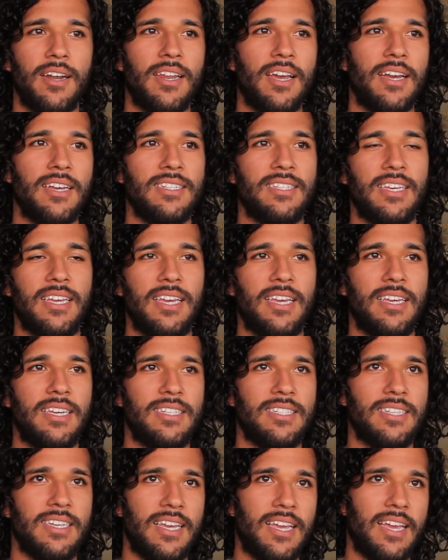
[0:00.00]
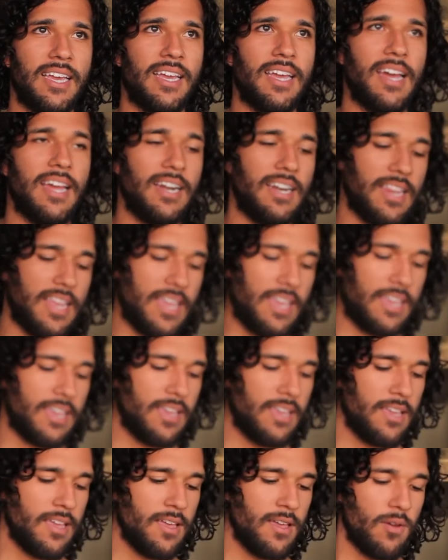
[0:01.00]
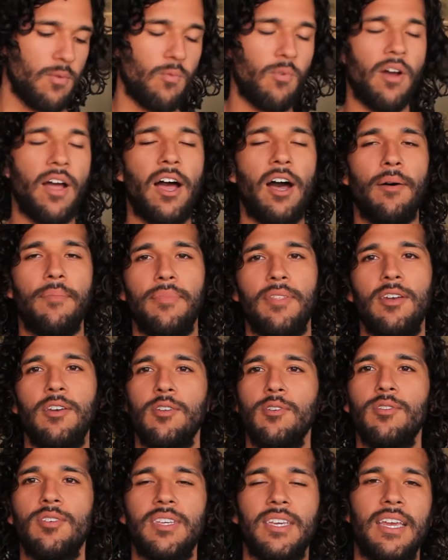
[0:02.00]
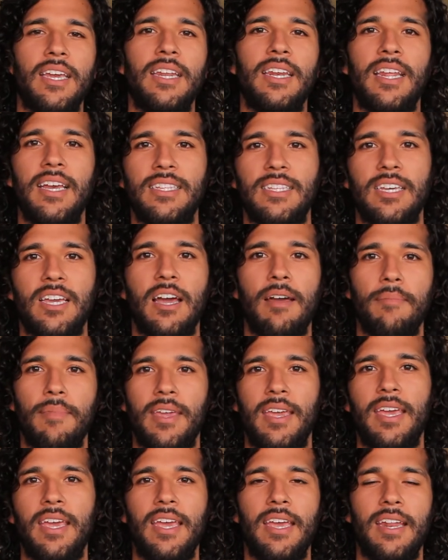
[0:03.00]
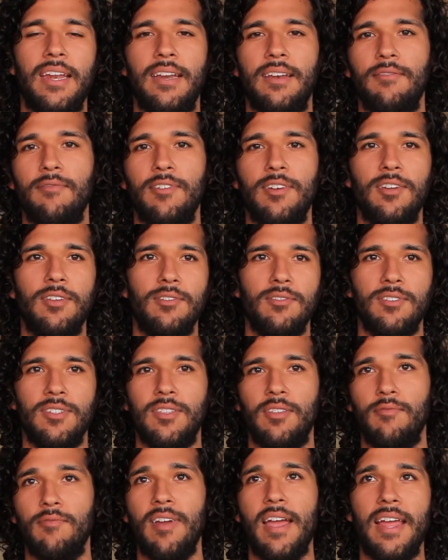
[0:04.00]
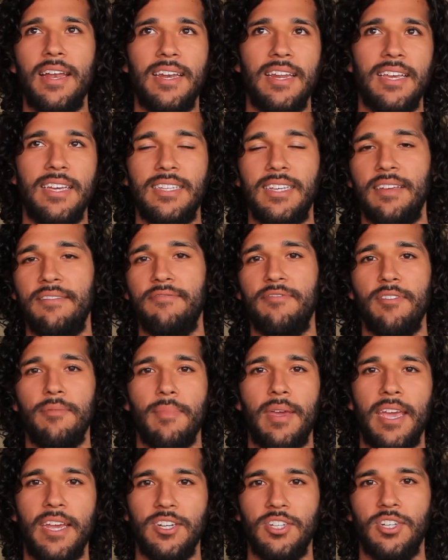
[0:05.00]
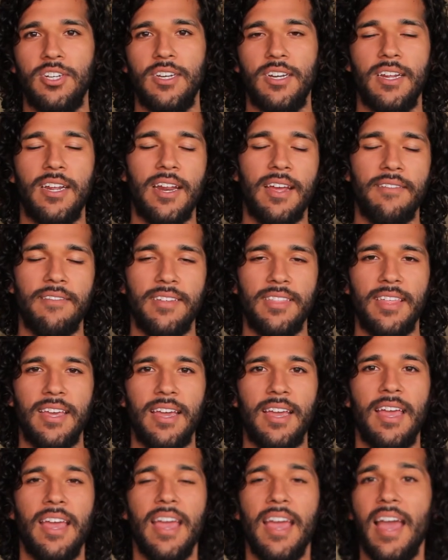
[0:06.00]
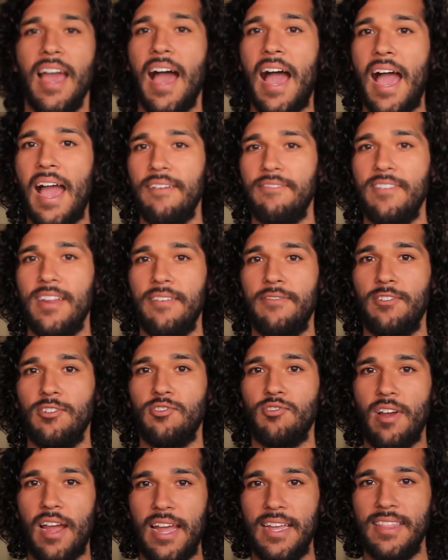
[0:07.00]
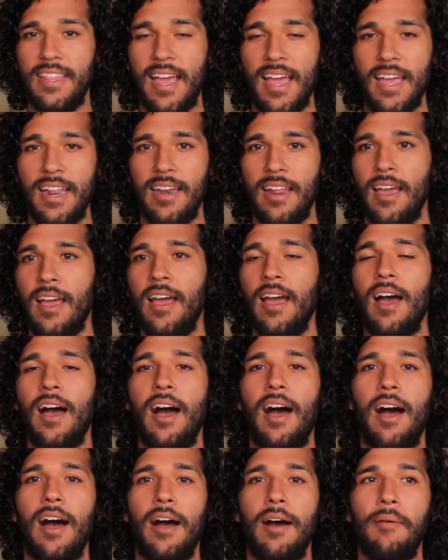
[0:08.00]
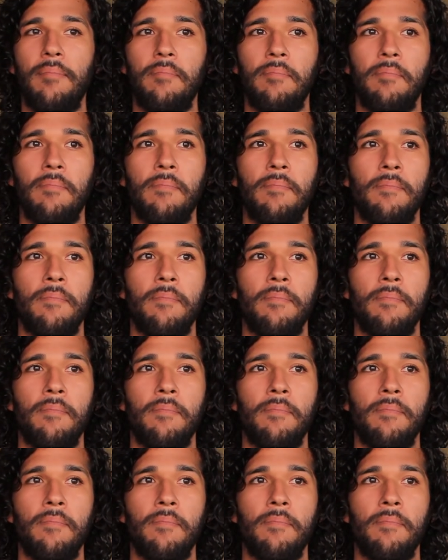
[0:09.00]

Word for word: it does is it kind of like will help the new skin that's coming in and reduce the redness, inflammation and everything. I've never tried that. Um,